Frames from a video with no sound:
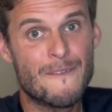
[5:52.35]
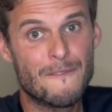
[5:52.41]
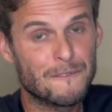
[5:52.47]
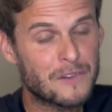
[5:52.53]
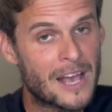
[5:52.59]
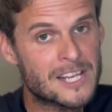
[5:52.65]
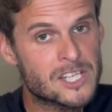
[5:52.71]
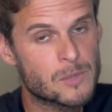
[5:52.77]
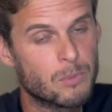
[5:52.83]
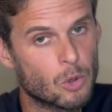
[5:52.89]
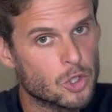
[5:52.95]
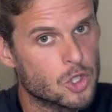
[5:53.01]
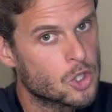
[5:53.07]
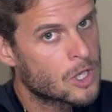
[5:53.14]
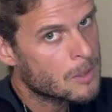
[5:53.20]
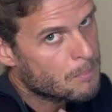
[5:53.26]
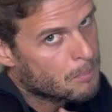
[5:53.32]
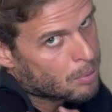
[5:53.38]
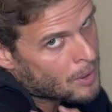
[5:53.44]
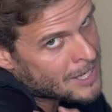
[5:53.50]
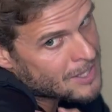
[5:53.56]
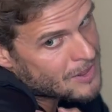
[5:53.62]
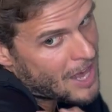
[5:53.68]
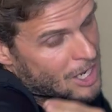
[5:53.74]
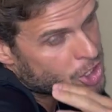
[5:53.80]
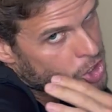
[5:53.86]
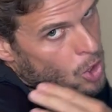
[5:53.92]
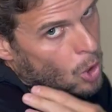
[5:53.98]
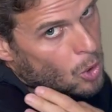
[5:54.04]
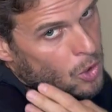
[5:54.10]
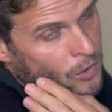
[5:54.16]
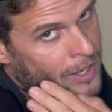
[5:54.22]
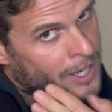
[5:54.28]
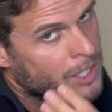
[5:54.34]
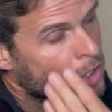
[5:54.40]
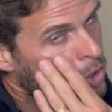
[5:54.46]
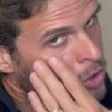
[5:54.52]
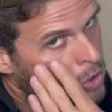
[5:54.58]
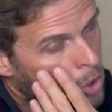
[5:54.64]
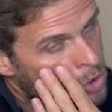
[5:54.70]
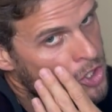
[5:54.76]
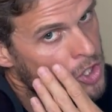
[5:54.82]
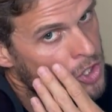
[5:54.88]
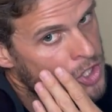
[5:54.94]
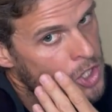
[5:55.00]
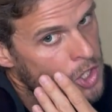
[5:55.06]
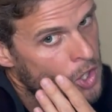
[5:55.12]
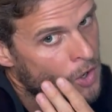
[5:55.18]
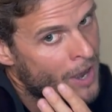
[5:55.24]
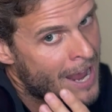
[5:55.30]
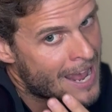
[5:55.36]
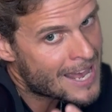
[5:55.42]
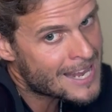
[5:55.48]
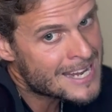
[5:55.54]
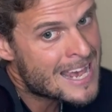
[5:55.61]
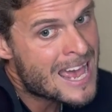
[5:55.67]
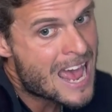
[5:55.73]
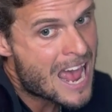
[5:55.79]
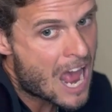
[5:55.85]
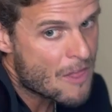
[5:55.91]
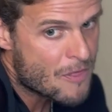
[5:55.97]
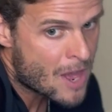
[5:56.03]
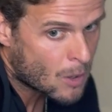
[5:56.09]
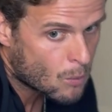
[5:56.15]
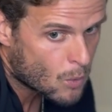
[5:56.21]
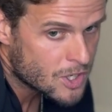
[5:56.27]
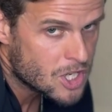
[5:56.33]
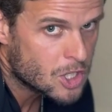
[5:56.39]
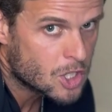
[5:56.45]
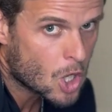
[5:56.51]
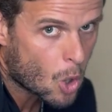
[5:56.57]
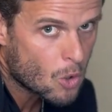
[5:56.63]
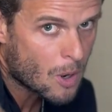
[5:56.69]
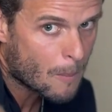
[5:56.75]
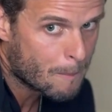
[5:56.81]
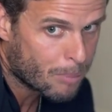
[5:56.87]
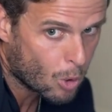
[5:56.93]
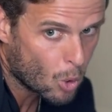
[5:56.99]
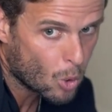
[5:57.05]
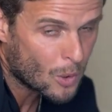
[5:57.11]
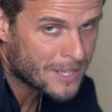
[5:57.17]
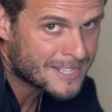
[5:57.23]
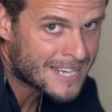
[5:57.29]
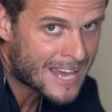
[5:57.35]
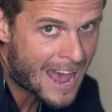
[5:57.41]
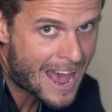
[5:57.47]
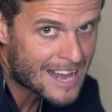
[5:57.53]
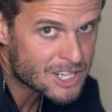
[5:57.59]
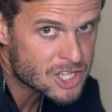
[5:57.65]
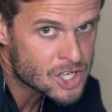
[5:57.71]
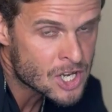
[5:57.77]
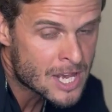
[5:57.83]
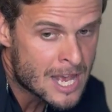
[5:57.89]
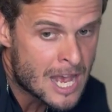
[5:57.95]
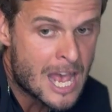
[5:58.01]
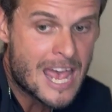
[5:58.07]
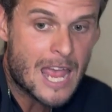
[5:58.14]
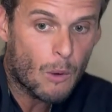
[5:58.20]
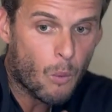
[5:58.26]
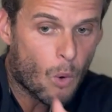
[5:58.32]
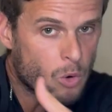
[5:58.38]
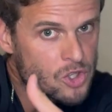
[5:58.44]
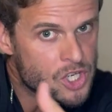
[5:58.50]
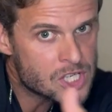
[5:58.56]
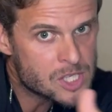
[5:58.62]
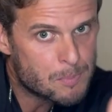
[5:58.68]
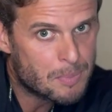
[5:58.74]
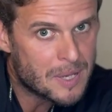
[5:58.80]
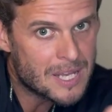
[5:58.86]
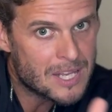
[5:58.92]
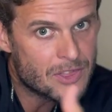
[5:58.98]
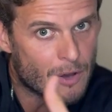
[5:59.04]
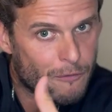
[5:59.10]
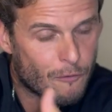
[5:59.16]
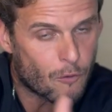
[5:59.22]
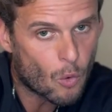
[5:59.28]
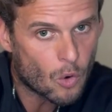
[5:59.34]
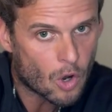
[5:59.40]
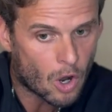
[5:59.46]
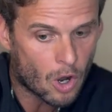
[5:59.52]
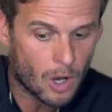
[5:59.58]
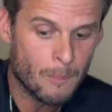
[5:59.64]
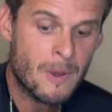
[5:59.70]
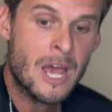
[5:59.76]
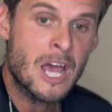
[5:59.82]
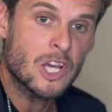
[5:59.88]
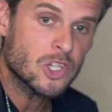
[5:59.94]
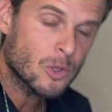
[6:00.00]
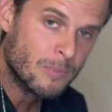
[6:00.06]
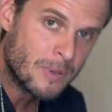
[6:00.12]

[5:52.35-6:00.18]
flexible, you can bring that shoulder in closer to your head, and then when you go to pull and catch, it won't just be the forearm. You'll